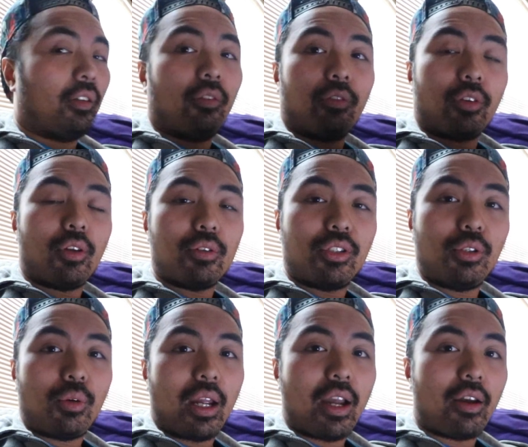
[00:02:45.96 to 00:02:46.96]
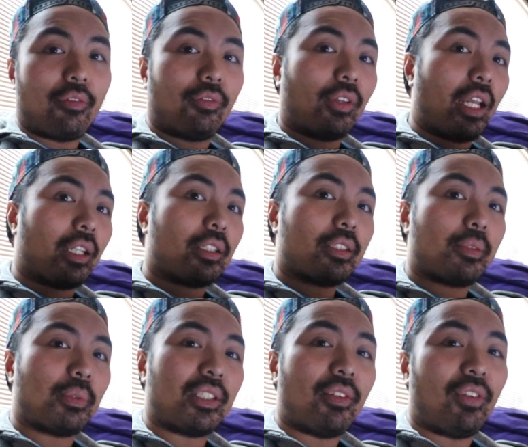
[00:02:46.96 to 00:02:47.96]
for those who have like
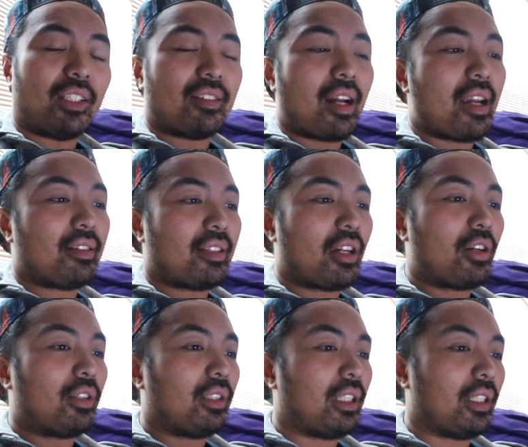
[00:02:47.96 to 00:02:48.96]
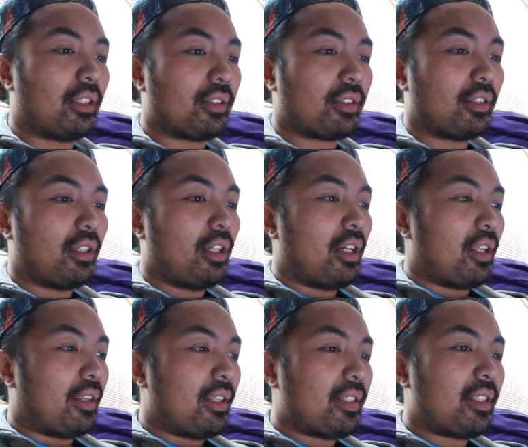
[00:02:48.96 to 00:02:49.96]
specific dietary needs,
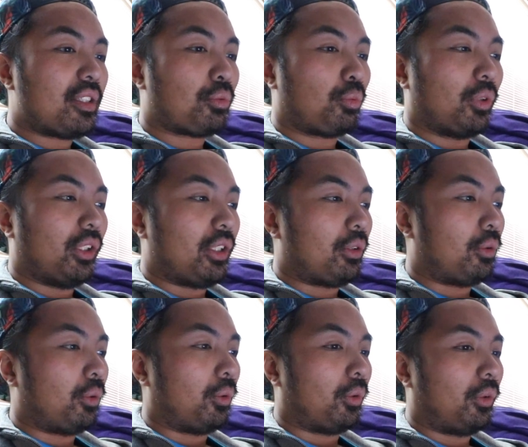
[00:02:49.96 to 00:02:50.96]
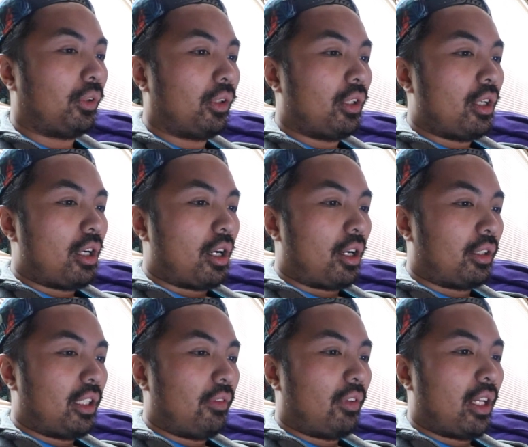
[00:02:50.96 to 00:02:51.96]
this is really cool
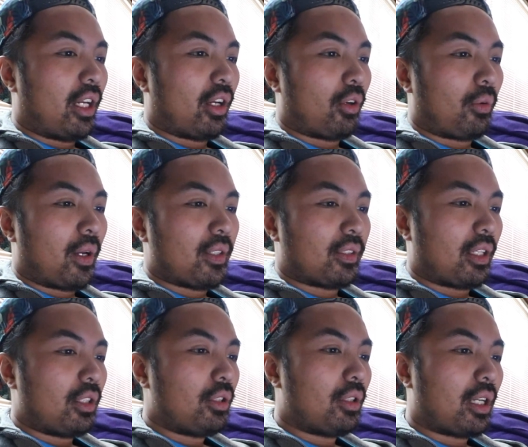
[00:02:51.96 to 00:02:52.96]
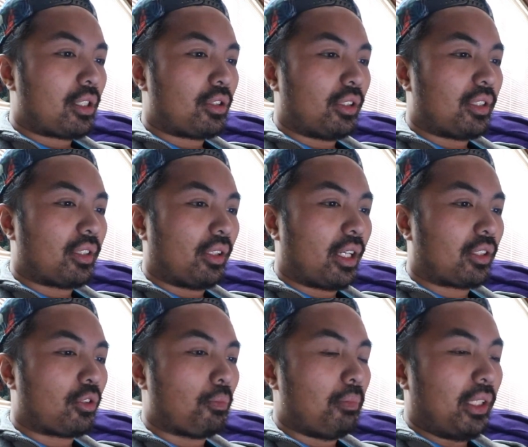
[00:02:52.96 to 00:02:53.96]
on EVA Airways, that you can actually
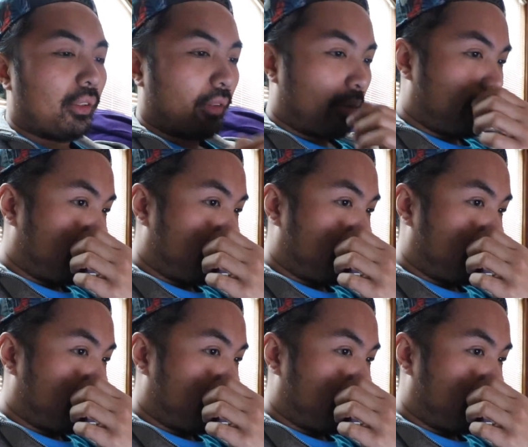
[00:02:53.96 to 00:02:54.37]
select your meal.